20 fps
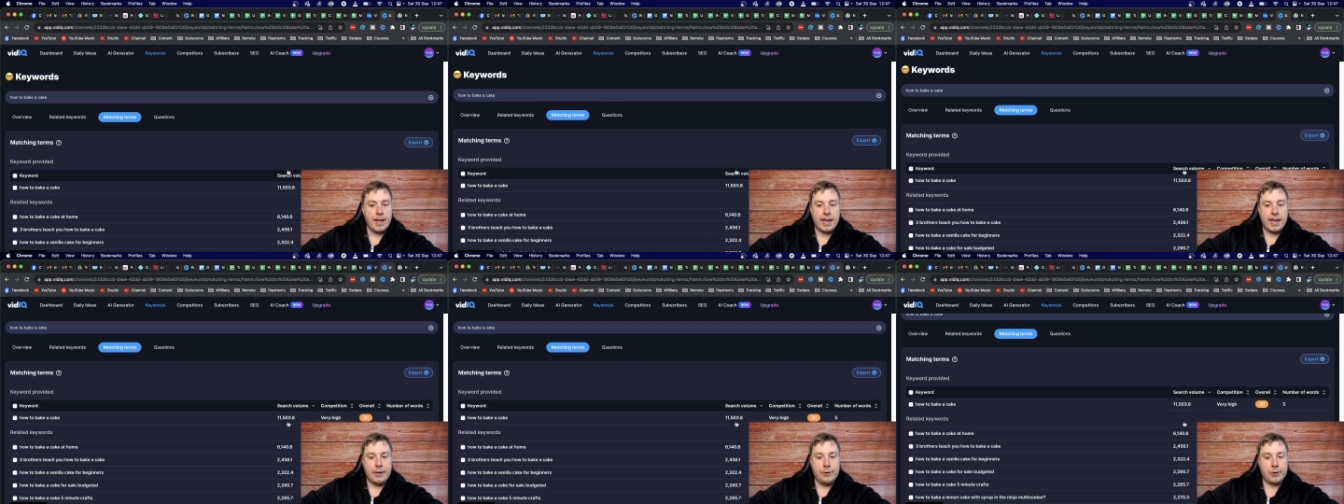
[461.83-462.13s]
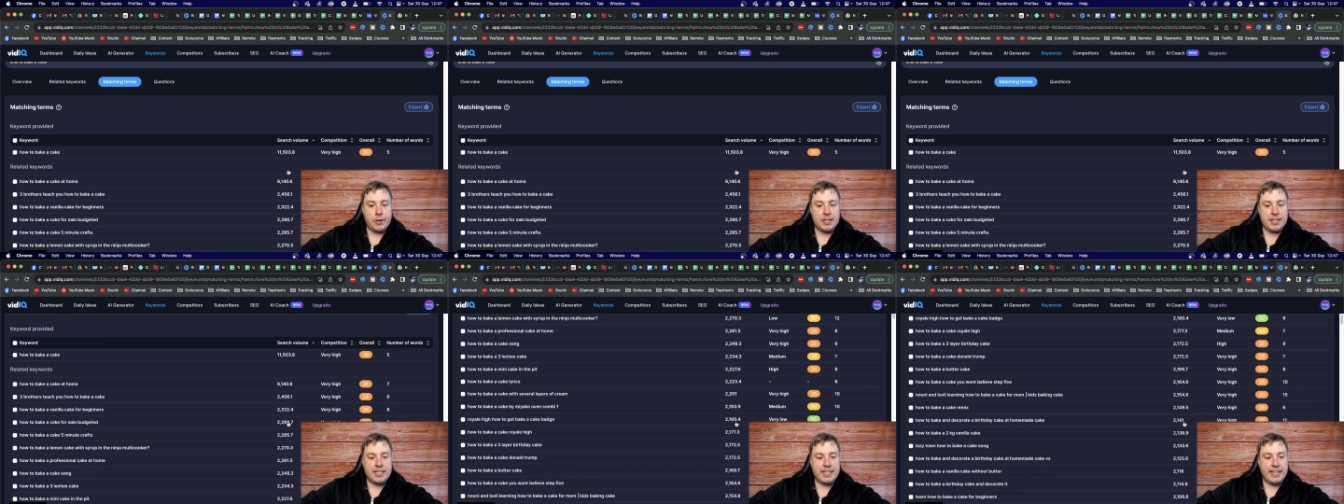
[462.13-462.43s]
and you
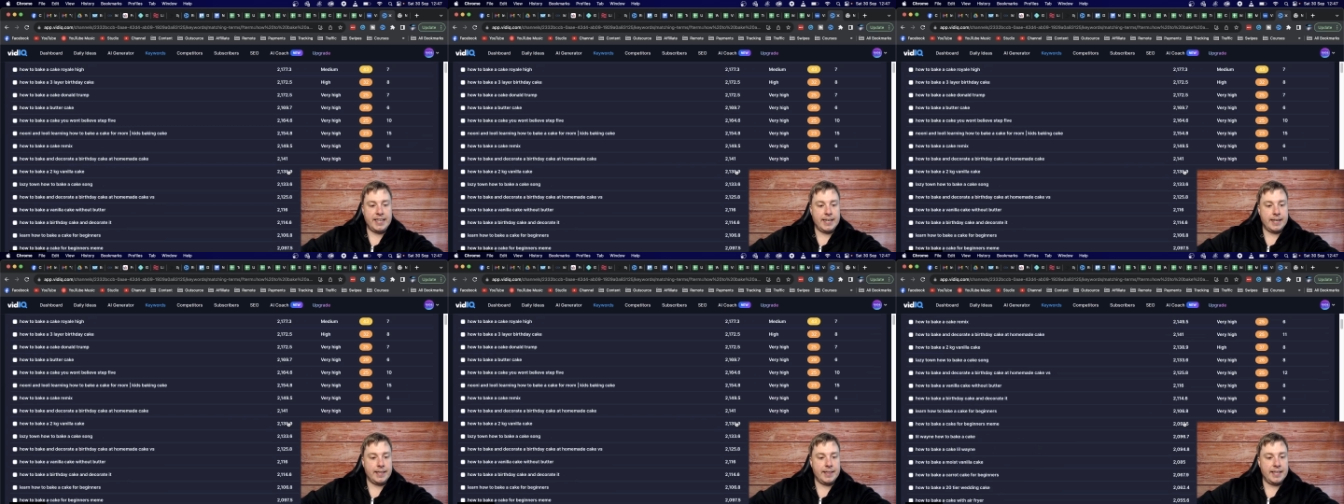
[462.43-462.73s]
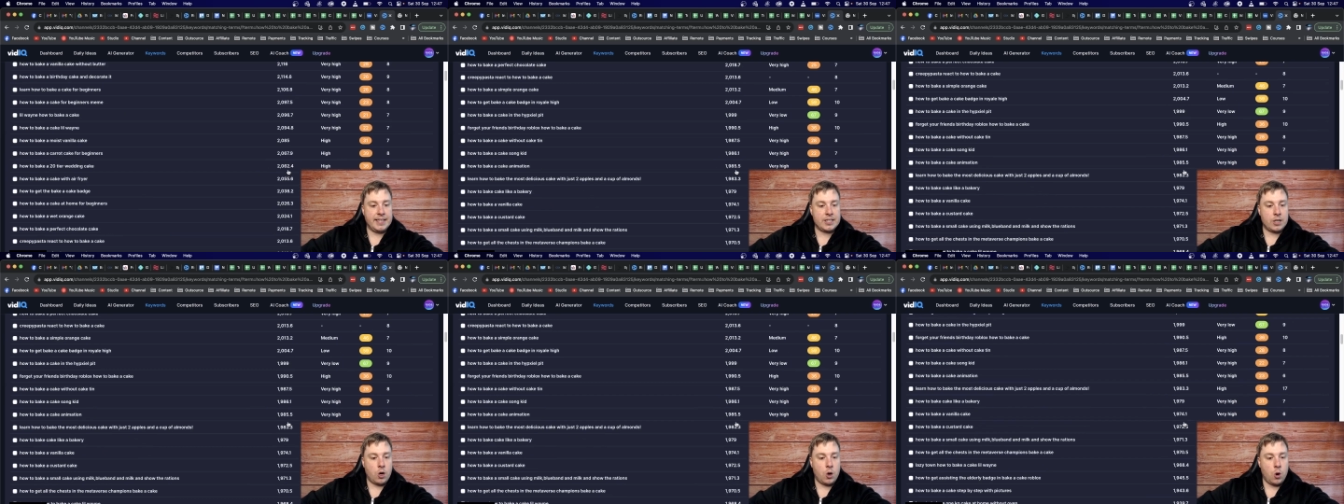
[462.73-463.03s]
can see here
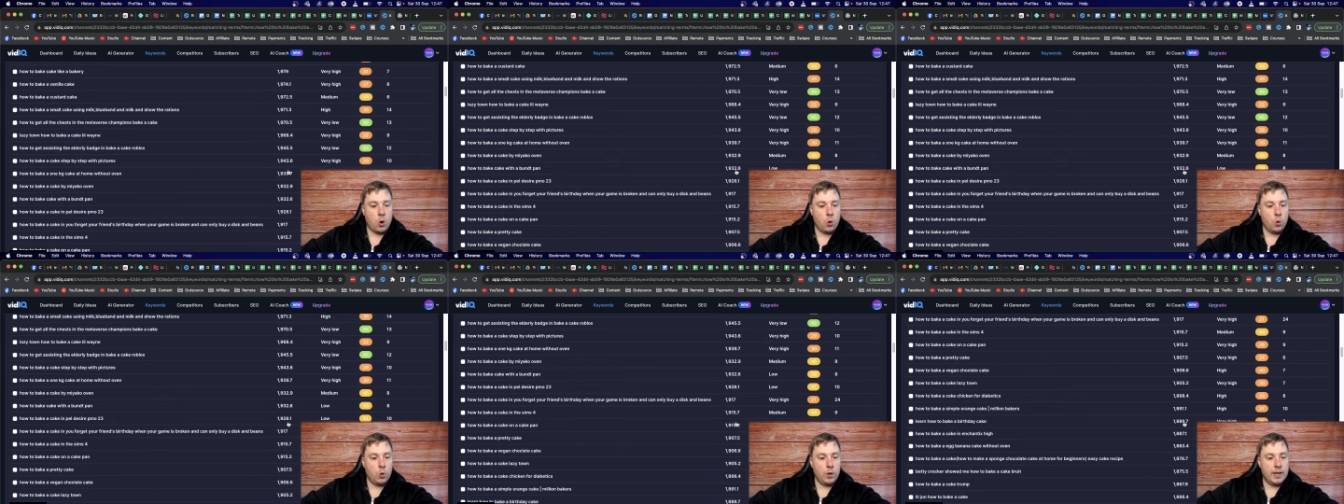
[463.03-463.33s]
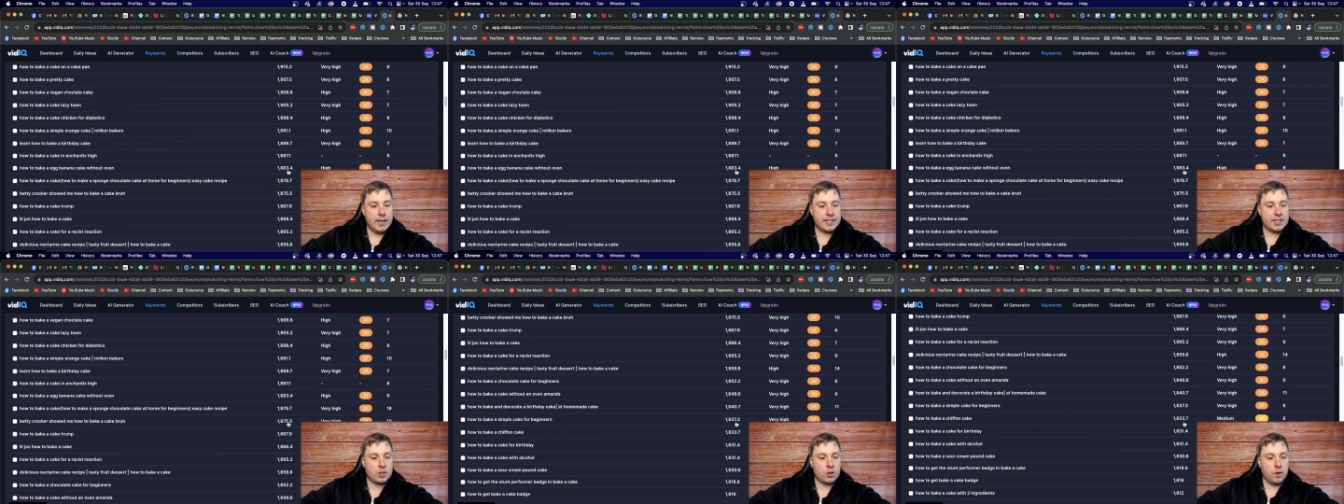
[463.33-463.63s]
there's a whole
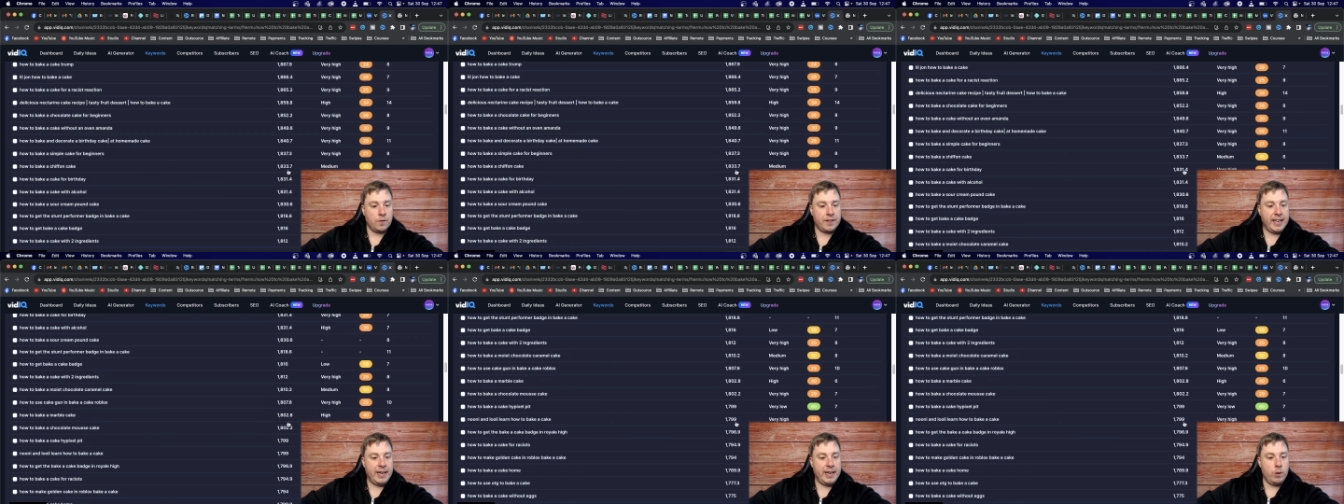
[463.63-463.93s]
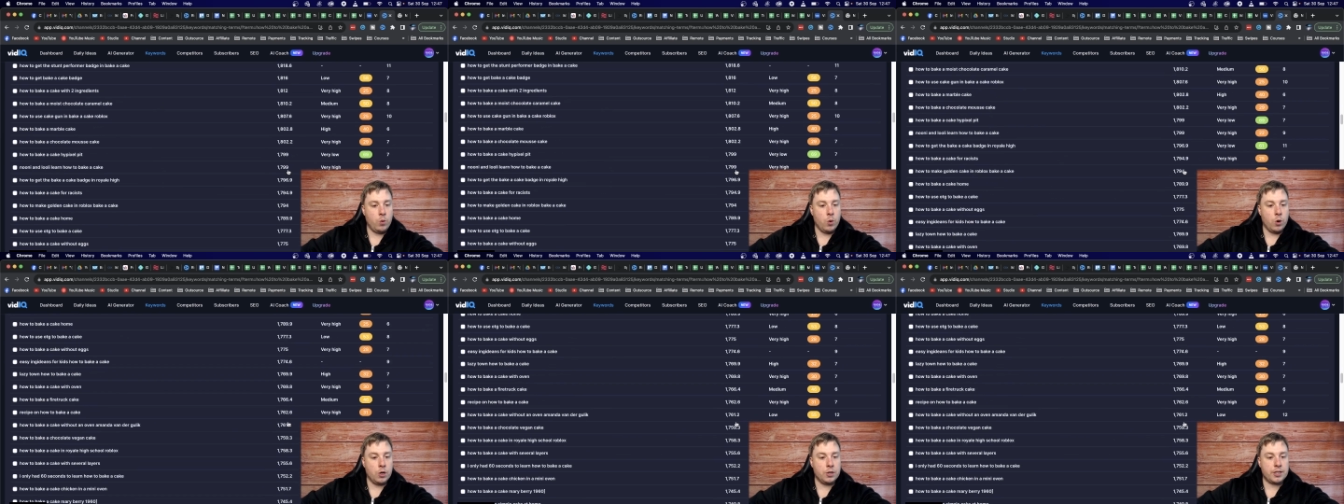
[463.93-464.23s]
list of
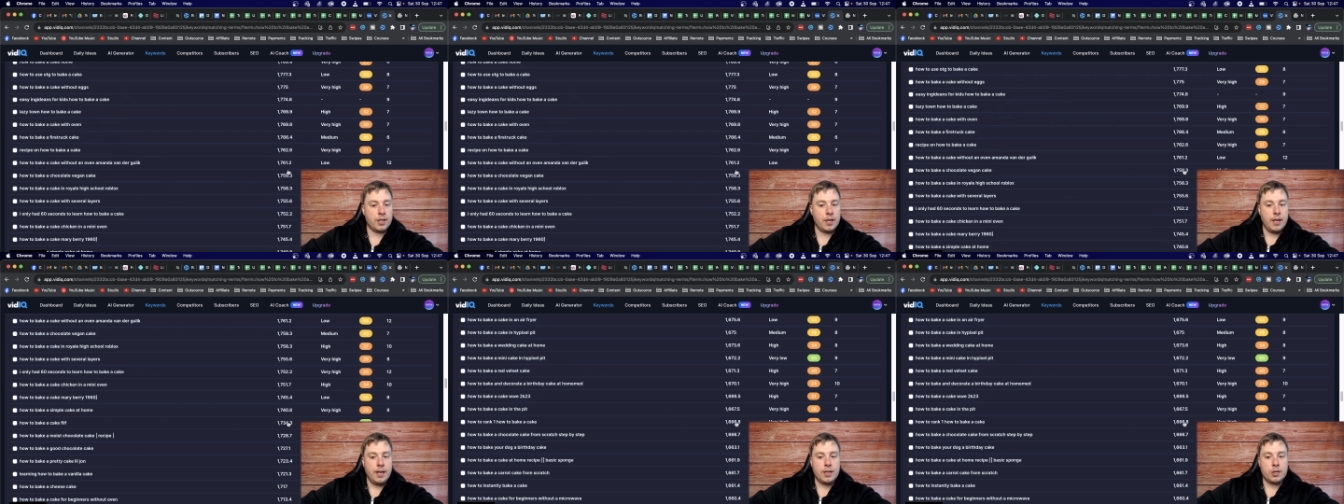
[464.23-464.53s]
keywords.